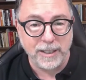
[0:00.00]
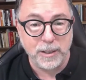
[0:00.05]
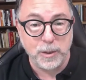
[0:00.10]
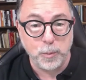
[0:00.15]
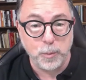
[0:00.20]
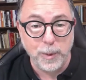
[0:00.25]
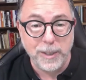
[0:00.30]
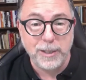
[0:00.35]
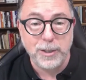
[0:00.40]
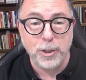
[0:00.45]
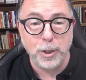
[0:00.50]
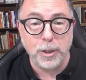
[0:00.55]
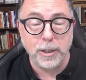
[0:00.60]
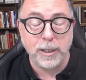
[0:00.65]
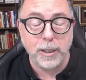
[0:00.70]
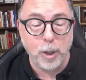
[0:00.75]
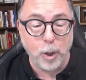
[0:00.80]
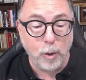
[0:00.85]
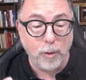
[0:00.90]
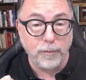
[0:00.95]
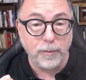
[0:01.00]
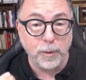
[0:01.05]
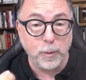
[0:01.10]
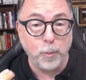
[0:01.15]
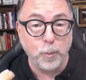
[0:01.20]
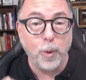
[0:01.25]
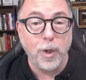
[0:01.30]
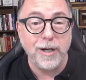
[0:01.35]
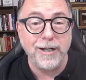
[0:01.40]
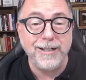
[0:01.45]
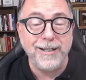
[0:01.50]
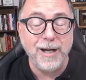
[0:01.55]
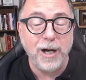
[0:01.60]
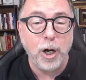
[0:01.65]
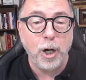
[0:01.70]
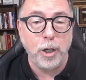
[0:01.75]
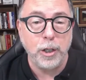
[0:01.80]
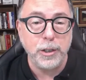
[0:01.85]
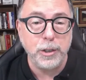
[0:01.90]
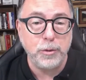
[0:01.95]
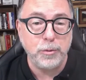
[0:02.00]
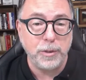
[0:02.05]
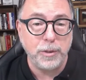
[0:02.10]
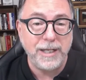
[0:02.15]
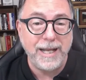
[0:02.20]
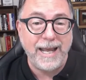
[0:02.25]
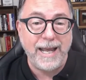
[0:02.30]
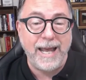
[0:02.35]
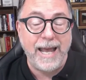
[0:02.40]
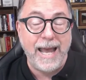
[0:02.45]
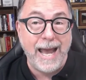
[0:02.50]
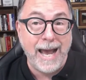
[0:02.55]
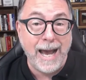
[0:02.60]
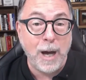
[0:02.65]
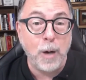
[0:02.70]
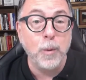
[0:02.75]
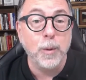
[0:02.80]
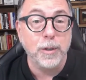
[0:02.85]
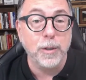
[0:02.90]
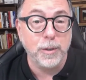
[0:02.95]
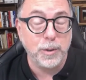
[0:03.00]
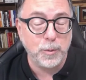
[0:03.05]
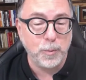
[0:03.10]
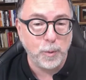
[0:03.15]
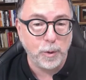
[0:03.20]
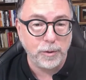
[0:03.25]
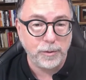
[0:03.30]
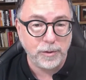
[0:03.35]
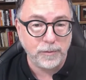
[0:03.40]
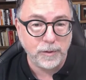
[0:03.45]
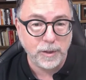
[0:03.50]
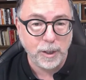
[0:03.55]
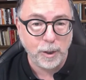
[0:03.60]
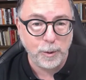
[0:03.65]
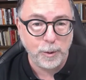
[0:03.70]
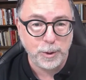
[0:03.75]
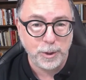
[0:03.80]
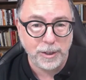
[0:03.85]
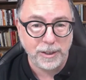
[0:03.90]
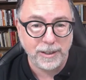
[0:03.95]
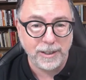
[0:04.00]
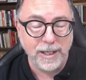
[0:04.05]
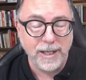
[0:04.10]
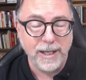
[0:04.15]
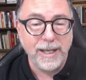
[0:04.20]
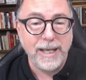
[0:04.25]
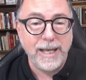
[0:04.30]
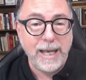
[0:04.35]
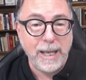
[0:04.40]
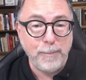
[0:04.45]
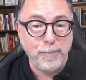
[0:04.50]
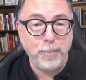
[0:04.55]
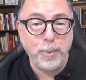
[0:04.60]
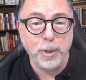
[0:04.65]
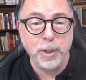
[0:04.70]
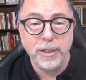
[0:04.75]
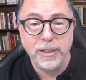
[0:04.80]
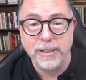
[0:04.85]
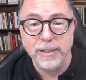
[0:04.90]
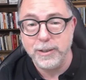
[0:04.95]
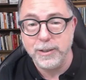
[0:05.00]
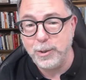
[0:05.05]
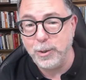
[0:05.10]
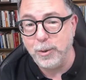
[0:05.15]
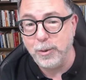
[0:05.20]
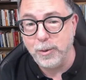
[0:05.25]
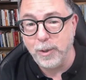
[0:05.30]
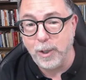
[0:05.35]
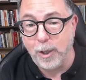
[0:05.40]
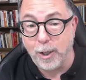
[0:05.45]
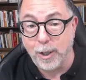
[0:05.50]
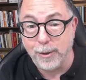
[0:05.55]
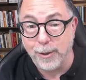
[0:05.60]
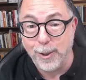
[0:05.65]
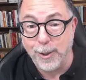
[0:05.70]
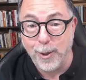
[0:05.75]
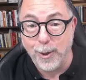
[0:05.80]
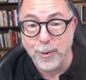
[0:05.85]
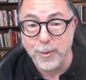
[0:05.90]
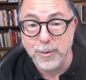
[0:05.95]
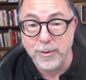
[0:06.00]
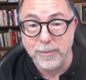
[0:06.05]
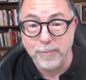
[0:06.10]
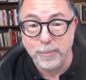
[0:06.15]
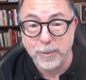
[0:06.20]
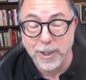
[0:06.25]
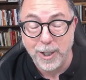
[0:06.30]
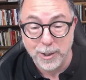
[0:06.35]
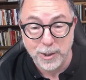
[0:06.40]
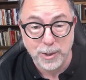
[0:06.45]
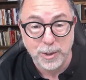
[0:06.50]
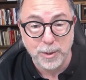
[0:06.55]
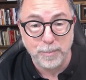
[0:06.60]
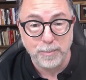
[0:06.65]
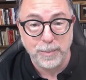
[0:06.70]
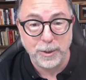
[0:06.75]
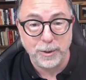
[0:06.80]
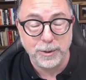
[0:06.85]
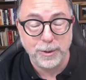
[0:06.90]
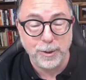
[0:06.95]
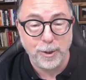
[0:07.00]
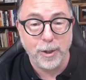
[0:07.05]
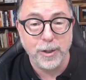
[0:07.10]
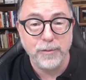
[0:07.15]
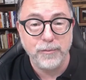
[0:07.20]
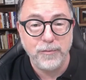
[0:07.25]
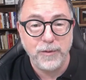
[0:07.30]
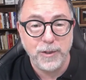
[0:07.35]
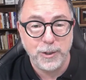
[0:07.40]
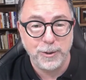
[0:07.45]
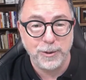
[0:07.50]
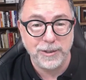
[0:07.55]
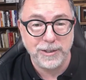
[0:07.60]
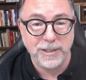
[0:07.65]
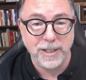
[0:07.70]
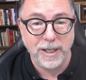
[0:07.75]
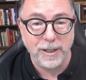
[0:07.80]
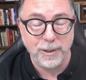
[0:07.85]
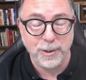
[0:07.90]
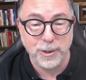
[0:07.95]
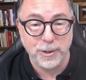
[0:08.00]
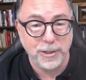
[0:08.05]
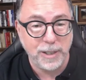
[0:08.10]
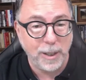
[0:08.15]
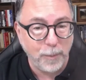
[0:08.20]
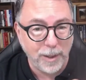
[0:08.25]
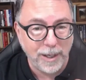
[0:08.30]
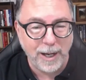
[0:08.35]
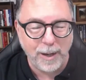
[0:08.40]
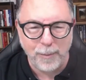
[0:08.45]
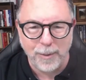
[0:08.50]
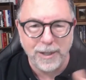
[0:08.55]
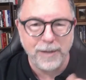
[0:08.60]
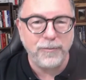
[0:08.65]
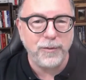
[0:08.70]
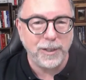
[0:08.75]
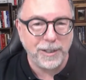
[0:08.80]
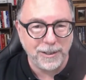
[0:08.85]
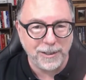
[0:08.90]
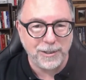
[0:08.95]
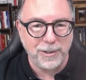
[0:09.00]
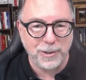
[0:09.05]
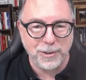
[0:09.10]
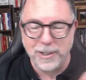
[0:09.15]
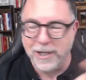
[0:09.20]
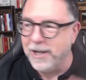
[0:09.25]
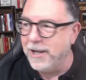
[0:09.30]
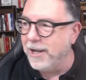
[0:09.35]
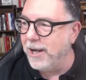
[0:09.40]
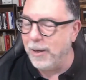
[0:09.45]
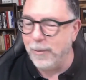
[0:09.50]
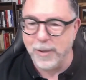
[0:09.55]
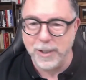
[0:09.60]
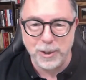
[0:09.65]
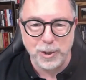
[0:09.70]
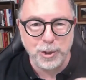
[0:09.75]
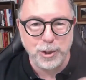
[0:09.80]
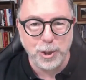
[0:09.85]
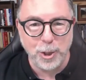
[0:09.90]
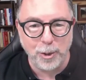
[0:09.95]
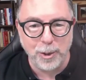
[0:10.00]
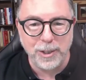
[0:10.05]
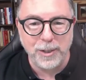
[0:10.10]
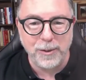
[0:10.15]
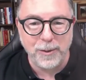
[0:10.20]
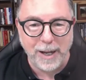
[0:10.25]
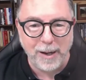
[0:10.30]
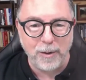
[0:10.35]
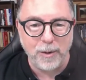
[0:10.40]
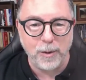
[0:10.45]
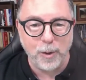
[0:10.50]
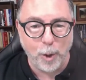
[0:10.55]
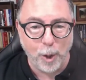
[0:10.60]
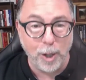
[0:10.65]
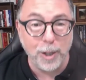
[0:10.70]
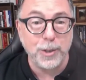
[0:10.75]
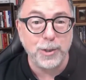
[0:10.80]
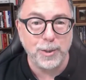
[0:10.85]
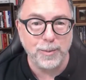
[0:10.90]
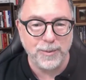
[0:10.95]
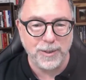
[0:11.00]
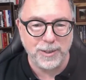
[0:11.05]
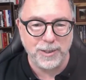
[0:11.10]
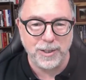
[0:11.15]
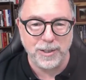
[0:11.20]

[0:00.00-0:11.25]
is we took over one hundred hours worth of coaching and put it into our own custom-built artificial intelligence. I want, I want, if you could just, I want to show you how awesome this